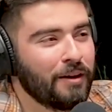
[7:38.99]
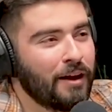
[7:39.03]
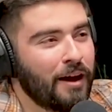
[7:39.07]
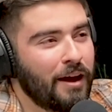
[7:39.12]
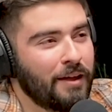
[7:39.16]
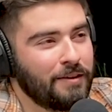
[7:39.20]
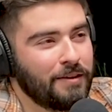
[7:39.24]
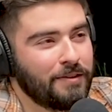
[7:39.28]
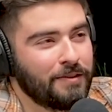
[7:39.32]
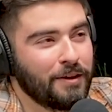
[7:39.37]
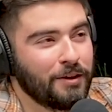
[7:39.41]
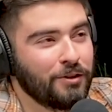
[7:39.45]

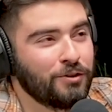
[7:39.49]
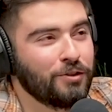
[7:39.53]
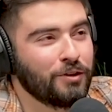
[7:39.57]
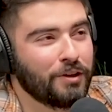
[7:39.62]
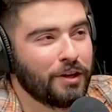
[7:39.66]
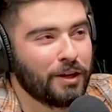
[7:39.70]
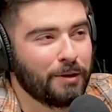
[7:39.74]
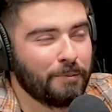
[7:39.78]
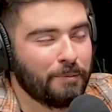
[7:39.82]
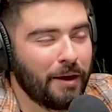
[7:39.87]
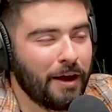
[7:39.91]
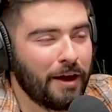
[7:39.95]
I think they should
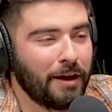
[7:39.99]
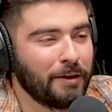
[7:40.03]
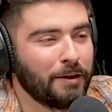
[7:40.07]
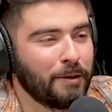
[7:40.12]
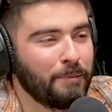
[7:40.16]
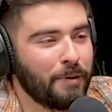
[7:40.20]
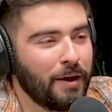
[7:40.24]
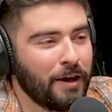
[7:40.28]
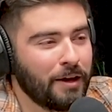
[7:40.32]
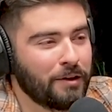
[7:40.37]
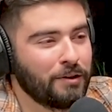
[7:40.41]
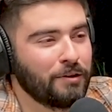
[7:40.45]
get a pat on the
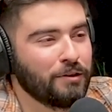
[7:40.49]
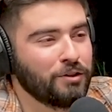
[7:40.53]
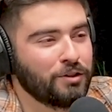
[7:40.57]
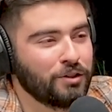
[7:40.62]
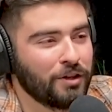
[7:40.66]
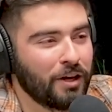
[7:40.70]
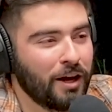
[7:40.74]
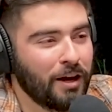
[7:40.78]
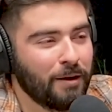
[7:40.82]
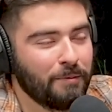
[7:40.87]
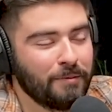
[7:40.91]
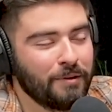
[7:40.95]
back. Good
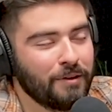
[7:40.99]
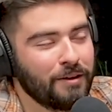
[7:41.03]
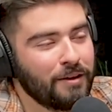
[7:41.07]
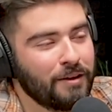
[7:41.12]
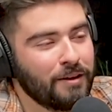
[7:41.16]
job.